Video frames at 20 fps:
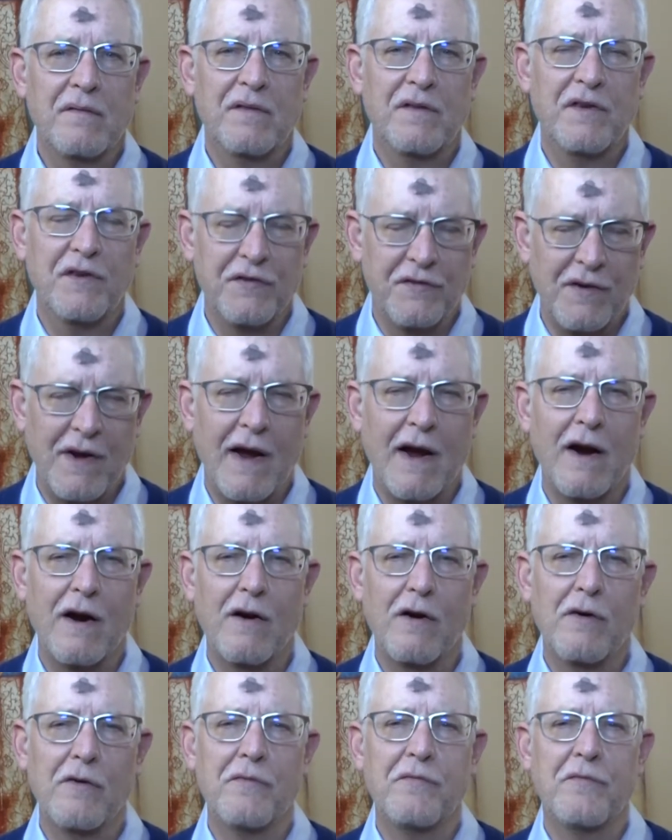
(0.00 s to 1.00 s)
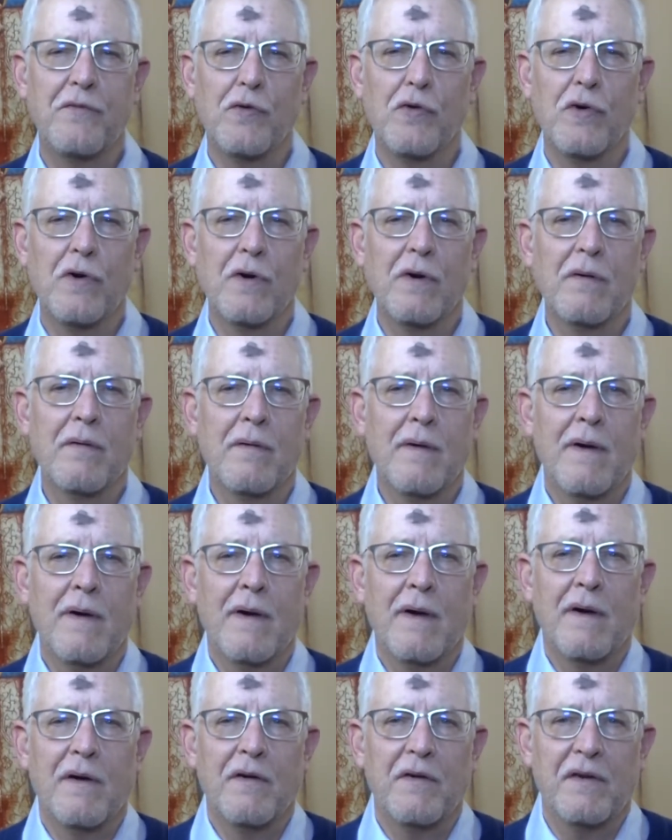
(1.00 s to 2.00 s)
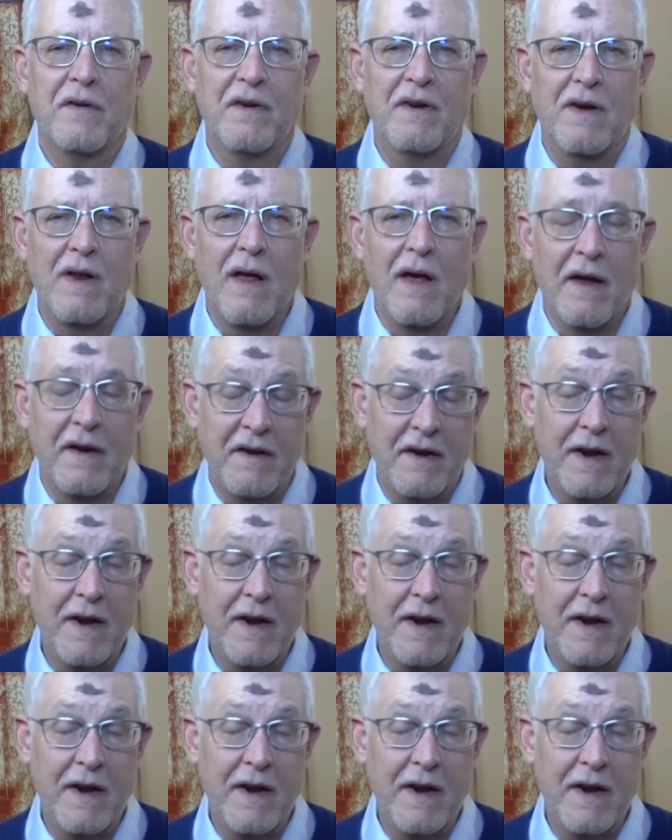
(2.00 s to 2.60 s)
desire for a